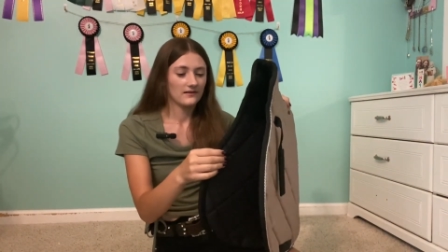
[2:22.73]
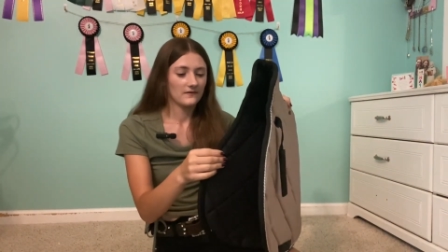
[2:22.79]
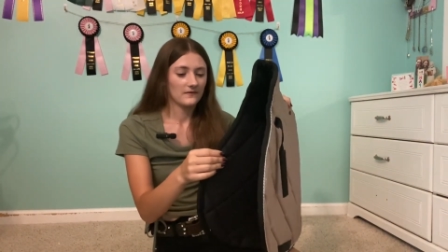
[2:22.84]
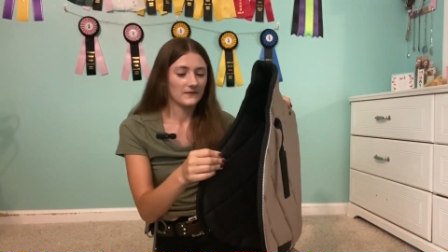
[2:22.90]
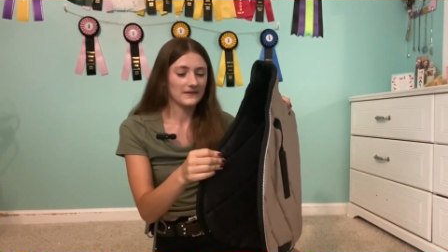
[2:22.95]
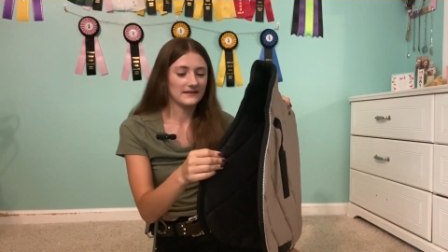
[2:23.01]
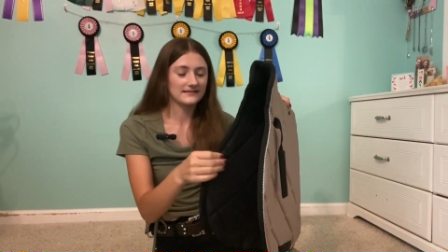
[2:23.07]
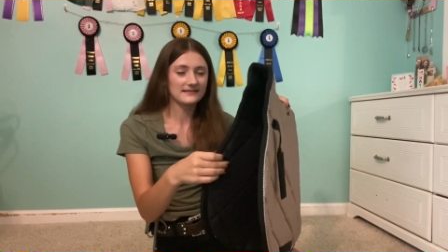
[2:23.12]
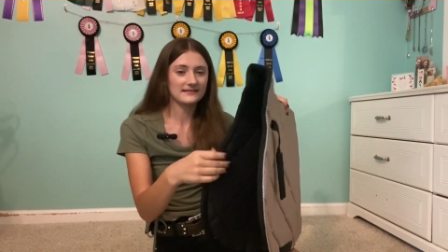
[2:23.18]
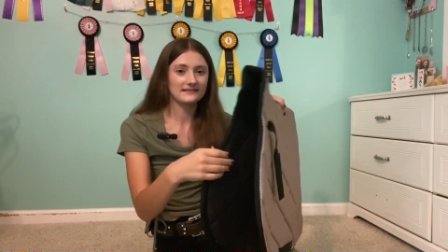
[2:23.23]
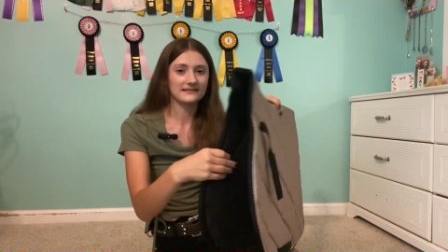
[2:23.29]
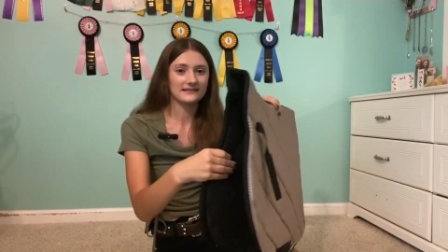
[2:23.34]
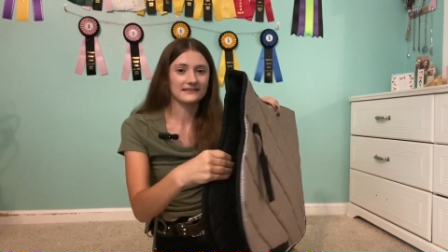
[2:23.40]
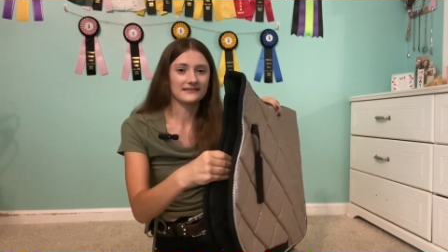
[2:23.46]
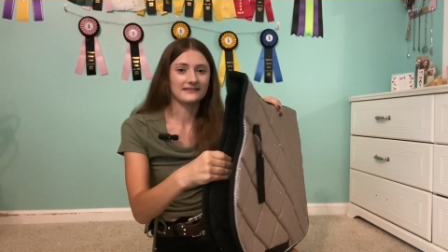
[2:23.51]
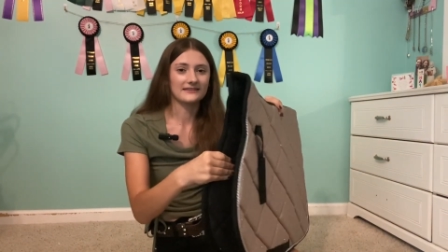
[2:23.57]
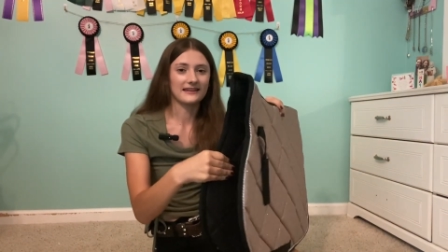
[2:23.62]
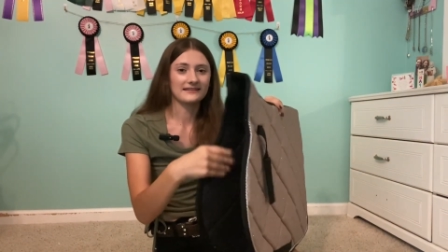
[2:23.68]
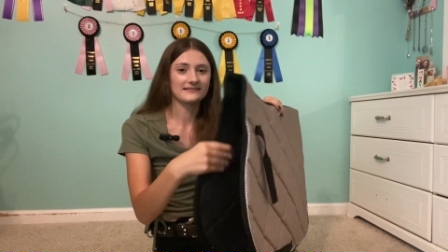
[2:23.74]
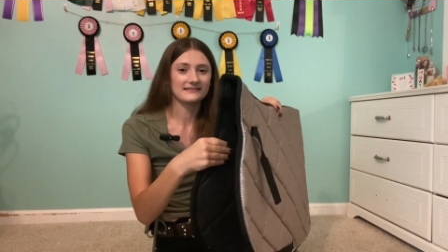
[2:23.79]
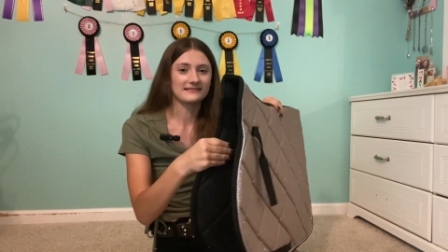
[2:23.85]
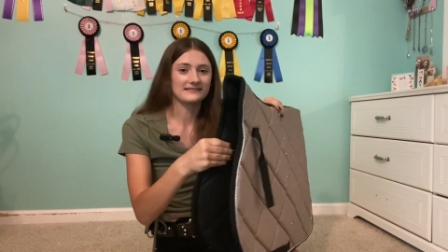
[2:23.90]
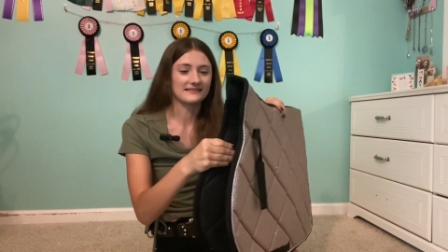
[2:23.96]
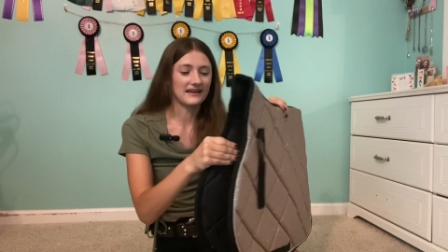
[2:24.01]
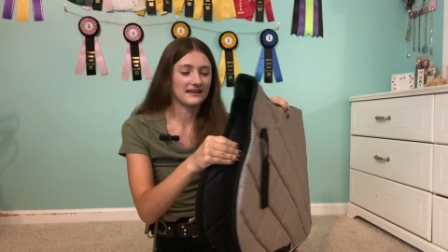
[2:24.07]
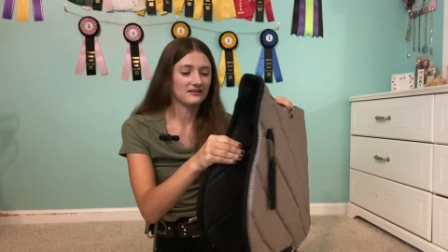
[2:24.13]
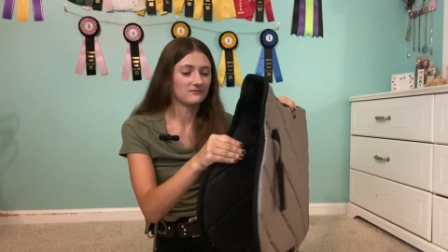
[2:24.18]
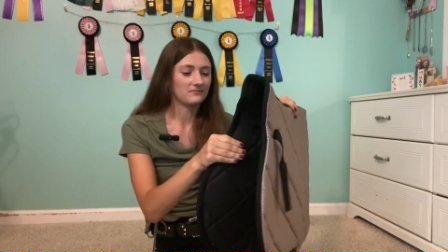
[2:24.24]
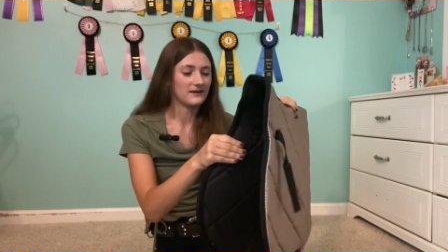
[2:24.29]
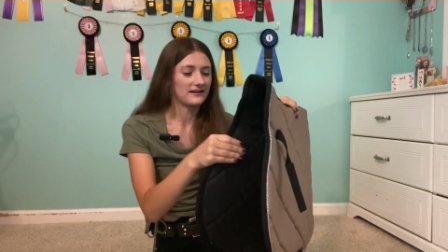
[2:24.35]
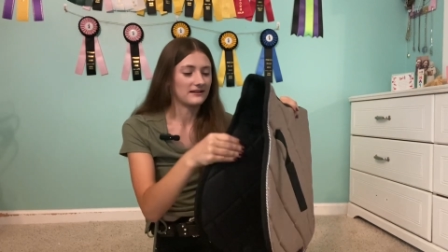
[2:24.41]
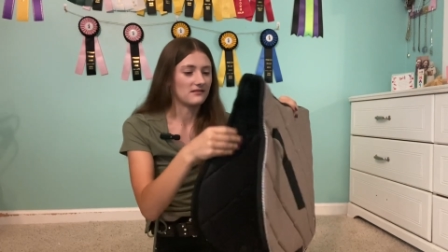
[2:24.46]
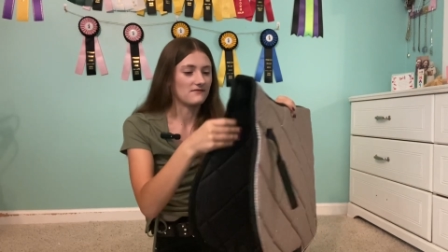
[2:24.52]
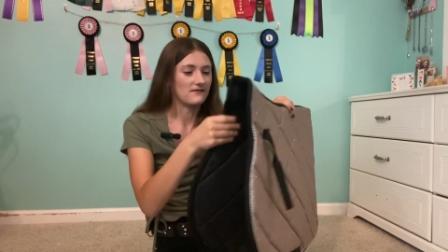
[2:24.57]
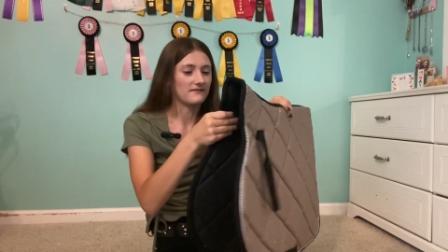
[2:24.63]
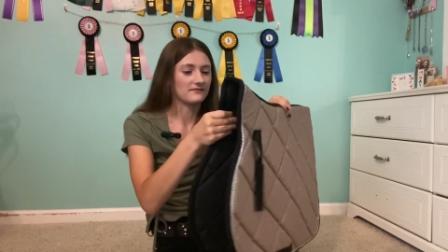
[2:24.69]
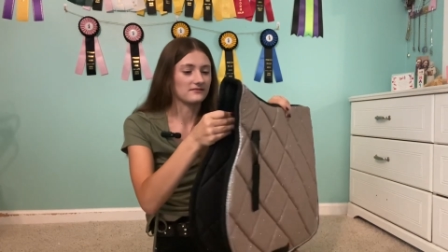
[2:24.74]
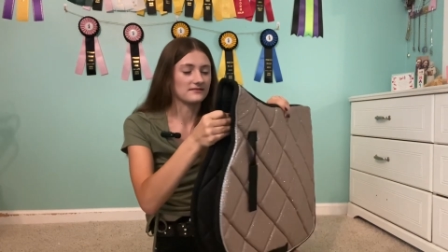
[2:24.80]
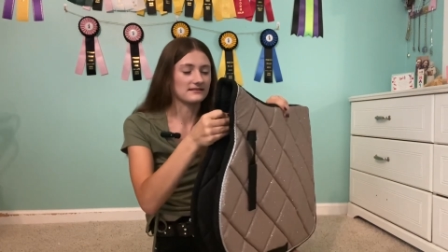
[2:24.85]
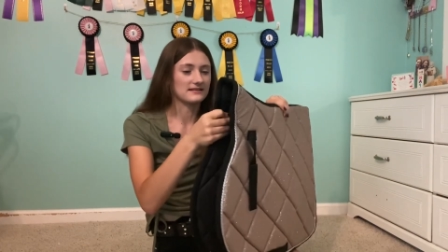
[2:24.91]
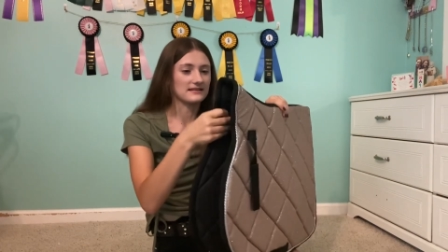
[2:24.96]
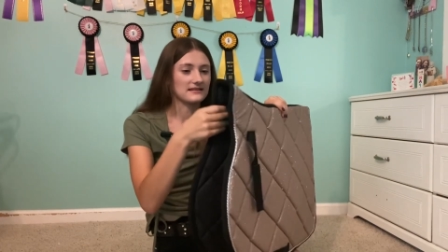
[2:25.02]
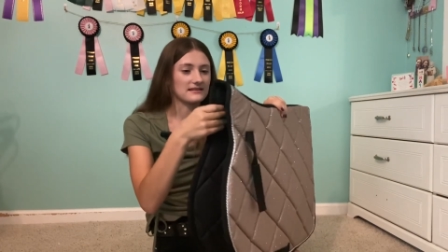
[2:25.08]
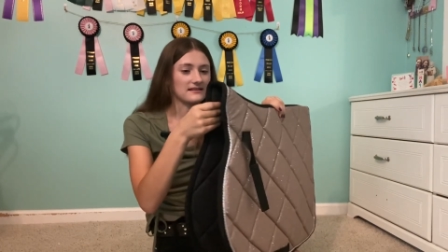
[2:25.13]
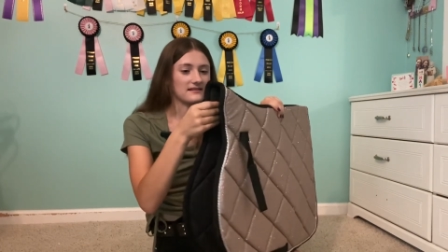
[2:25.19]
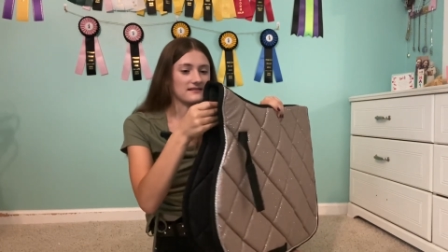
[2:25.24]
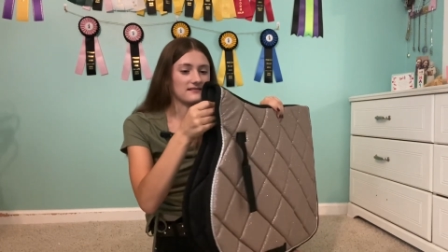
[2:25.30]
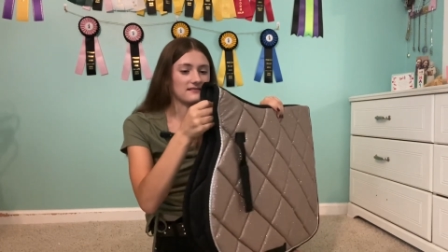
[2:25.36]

this is like the nicest saddle pad I've ever seen.